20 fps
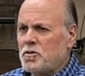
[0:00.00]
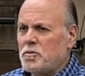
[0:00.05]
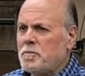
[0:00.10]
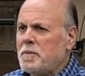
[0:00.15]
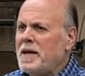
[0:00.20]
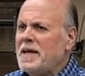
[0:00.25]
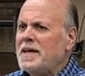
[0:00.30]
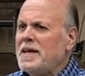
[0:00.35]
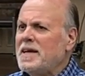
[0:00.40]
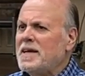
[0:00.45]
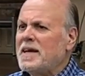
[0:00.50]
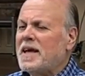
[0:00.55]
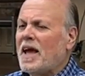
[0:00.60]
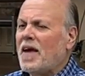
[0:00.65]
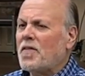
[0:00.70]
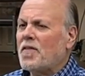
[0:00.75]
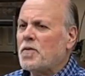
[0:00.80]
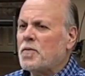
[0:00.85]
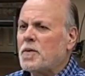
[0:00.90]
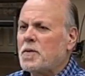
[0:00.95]
Meeting
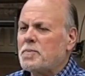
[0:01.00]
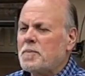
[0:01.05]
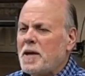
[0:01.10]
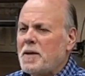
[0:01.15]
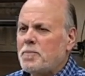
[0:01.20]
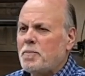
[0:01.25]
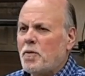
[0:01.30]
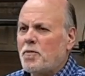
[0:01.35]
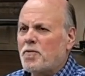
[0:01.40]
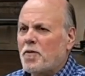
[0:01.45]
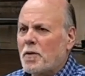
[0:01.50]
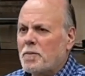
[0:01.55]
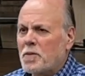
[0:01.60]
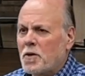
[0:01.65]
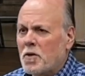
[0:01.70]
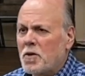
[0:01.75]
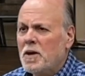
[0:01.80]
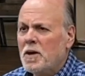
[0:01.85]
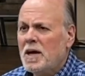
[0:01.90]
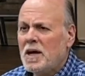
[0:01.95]
together with people from
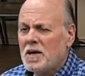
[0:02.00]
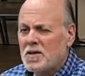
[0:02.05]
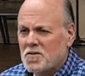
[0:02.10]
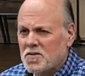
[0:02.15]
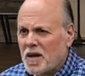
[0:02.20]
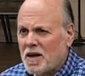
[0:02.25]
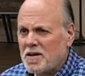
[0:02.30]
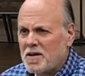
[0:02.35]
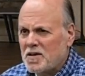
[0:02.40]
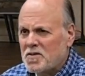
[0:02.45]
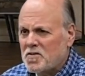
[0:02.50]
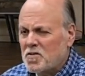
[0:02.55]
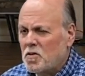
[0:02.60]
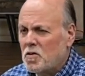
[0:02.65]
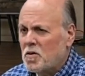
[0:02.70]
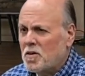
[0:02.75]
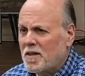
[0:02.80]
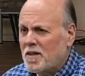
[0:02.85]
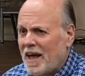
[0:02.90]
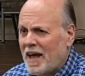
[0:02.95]
your Sunday
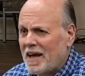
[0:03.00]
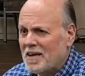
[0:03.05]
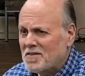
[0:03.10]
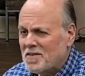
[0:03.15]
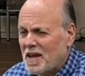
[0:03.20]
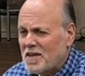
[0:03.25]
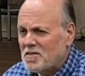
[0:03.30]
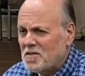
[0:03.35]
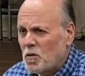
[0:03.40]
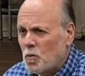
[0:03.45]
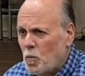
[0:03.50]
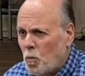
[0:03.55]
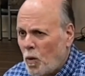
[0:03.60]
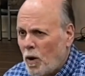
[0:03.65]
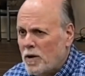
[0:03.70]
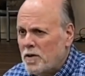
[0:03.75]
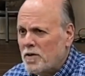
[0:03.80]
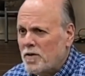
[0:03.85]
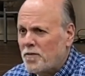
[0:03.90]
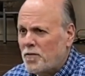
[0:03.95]
school class, that's a
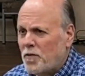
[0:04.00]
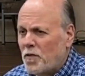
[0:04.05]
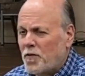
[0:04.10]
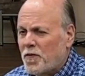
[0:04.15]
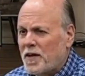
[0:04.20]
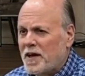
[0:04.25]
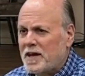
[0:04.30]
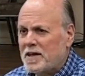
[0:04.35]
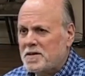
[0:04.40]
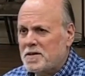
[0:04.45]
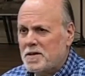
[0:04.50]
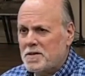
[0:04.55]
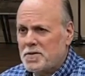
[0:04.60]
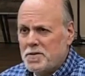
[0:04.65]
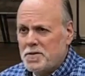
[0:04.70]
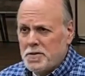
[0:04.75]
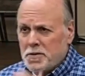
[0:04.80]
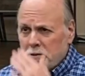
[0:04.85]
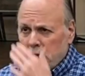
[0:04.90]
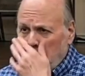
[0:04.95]
wonderful thing to
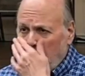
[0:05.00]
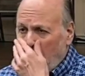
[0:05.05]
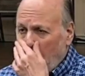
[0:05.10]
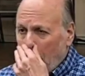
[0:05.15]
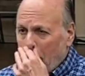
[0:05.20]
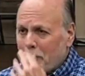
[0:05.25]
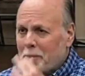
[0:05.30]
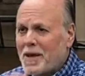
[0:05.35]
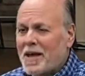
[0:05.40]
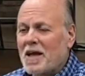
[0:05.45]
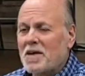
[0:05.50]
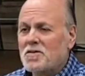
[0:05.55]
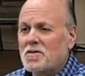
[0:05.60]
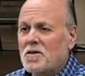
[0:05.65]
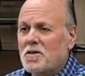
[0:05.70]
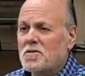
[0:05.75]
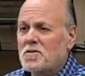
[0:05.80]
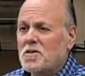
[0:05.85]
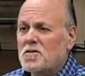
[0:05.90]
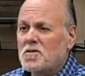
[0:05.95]
do because
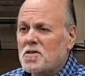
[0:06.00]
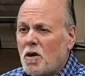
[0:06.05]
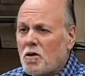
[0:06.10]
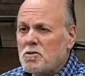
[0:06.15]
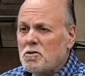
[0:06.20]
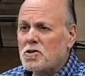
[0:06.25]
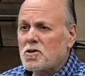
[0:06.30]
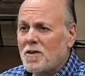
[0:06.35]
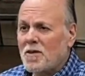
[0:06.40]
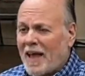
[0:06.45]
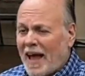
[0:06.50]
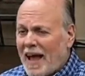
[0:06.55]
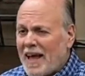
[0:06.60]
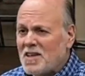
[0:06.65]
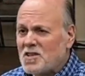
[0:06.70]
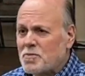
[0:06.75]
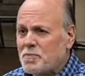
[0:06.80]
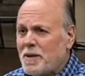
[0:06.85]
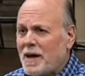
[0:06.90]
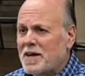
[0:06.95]
there's a social
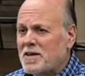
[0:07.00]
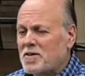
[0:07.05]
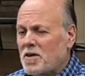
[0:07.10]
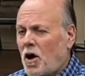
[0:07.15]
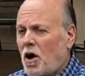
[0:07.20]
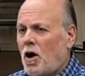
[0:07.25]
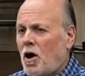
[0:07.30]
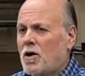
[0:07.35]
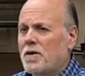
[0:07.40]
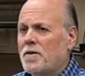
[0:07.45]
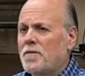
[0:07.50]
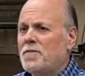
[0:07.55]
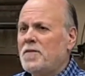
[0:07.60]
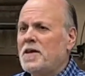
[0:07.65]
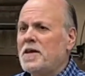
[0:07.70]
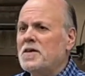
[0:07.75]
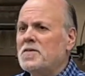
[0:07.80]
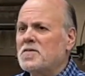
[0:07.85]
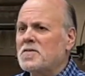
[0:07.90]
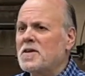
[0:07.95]
aspect to all of
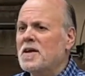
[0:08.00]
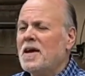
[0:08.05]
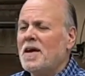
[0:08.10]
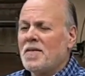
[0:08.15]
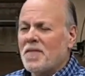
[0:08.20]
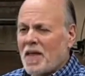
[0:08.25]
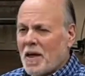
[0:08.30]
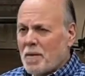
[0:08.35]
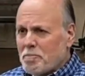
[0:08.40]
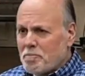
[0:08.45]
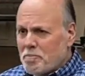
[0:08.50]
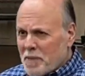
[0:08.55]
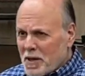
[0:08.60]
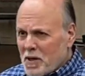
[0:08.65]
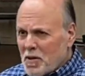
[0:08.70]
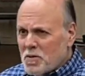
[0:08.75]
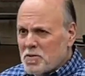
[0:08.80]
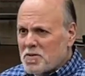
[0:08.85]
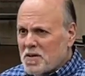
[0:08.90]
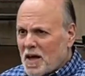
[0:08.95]
this that
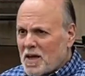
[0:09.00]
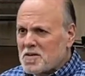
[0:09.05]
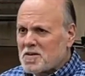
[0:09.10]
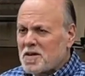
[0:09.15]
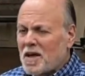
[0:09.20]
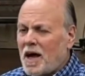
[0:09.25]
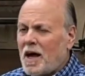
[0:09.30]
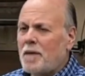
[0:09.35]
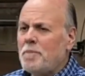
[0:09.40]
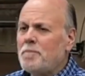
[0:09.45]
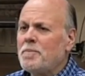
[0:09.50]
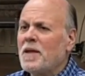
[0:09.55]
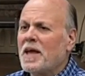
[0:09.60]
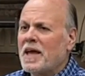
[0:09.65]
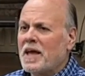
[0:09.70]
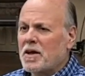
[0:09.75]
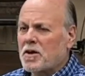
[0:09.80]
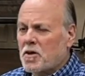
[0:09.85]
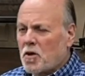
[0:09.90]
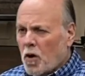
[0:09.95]
builds us up,
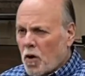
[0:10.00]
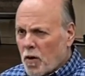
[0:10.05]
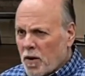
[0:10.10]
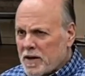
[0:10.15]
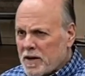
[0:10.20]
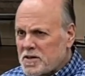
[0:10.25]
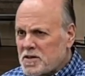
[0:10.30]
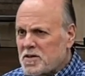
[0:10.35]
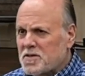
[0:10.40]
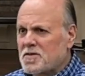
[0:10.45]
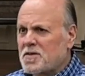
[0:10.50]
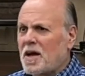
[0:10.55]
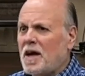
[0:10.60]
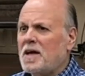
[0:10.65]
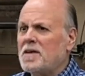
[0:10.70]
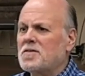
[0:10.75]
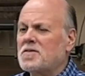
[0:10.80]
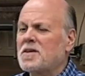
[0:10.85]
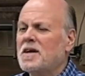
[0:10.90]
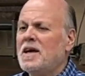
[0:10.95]
encourages
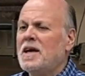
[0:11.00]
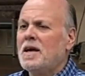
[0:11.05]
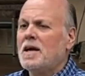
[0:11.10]
us,